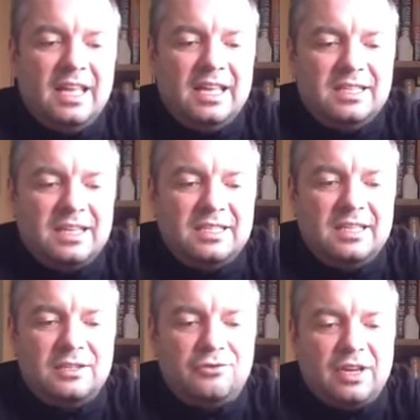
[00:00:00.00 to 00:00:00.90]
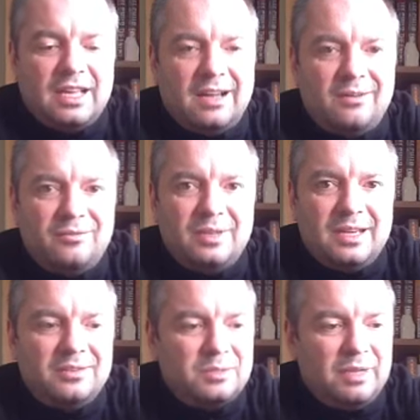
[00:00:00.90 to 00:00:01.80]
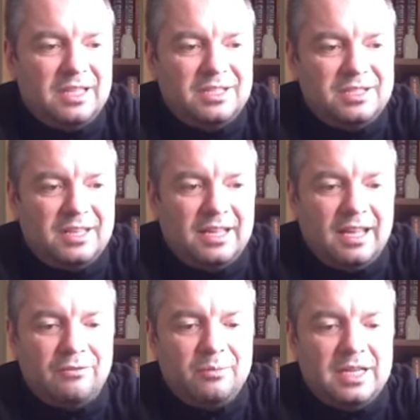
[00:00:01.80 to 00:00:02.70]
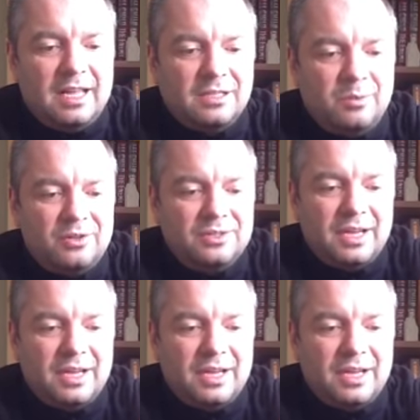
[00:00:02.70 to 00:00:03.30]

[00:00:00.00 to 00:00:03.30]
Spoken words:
it's easy to drink out of without the spillages that you can get from the larger bottles.